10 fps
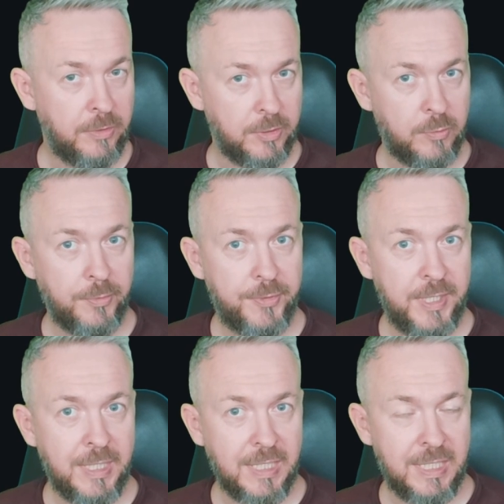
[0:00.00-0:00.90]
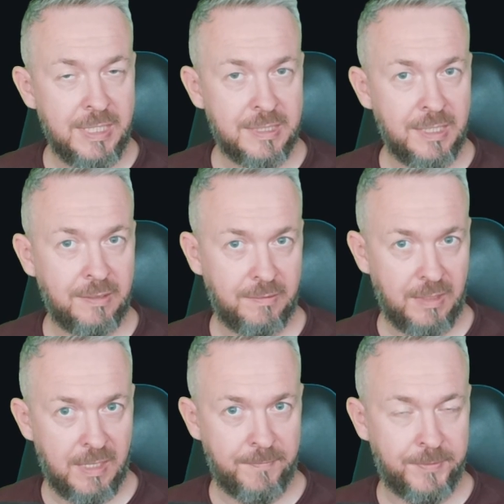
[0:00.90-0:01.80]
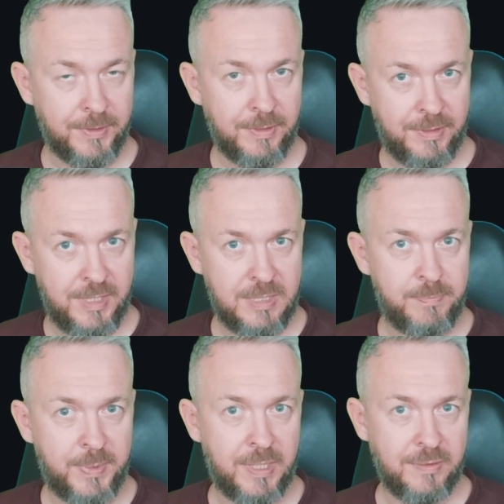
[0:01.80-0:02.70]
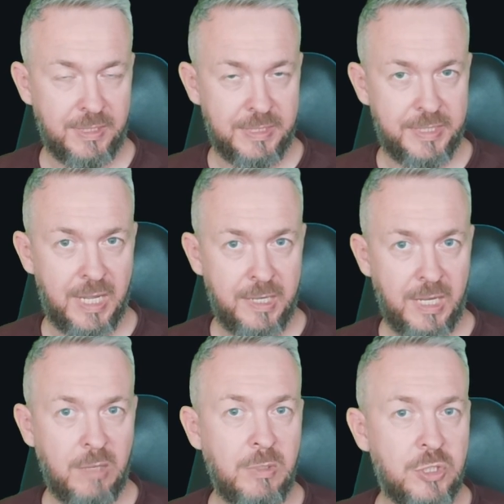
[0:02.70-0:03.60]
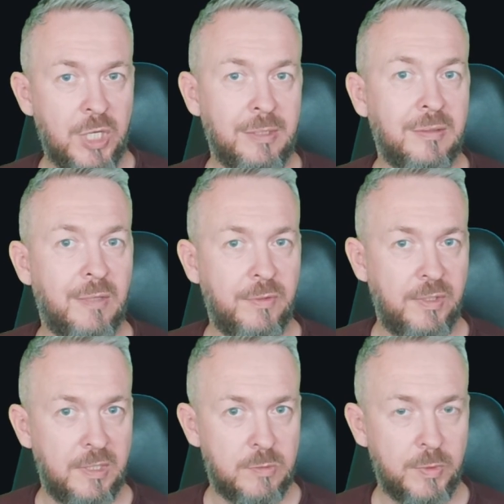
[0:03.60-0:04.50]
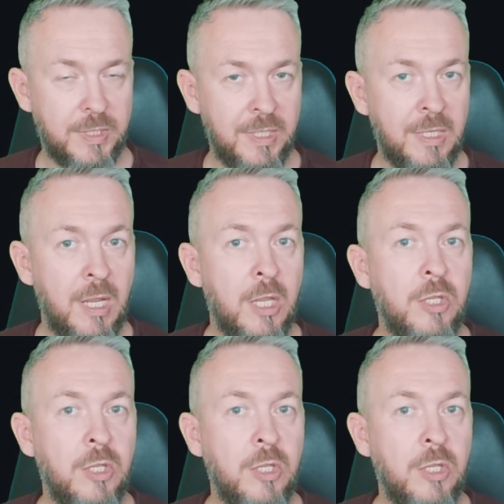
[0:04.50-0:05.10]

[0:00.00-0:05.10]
The good thing is that after this part is done and we check that everything is working,